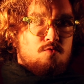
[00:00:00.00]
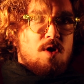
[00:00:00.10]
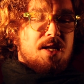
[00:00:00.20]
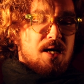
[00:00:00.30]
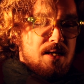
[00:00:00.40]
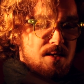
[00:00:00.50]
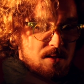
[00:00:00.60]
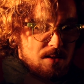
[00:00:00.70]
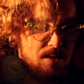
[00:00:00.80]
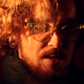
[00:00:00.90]
Red-eyed,
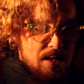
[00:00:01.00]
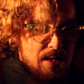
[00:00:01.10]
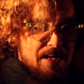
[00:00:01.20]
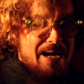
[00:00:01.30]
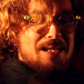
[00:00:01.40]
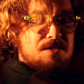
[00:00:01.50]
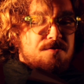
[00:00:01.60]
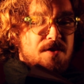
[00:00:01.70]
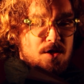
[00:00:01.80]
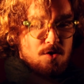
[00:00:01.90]

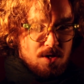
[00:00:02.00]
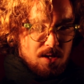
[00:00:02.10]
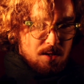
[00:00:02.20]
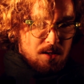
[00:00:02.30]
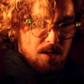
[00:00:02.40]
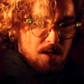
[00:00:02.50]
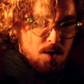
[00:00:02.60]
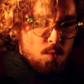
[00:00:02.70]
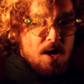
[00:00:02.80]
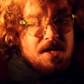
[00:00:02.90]
callous-fingered,
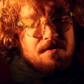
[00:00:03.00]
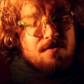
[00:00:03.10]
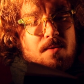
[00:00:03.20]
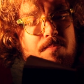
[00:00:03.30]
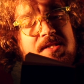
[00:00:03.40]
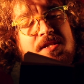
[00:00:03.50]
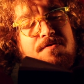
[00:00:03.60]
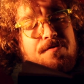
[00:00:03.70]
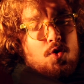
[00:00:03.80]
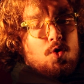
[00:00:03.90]
waiting for a busy
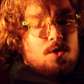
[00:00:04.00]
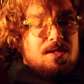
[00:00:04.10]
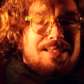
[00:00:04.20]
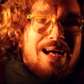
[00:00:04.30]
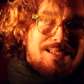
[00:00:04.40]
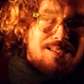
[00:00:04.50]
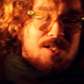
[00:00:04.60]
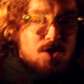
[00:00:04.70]
fool to dance the